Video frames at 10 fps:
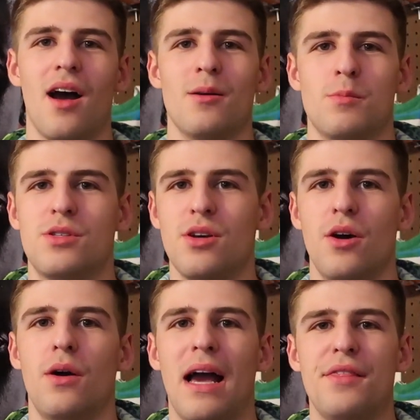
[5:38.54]
Um,
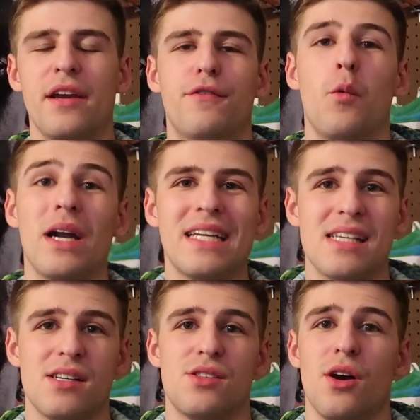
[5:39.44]
so I think for what it
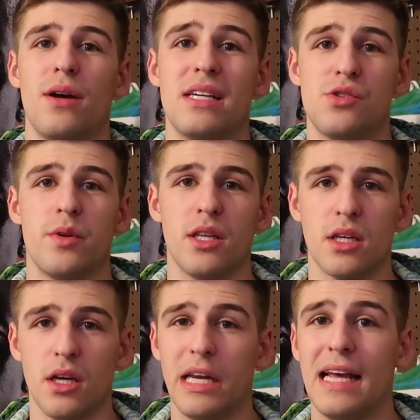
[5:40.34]
does though is really good.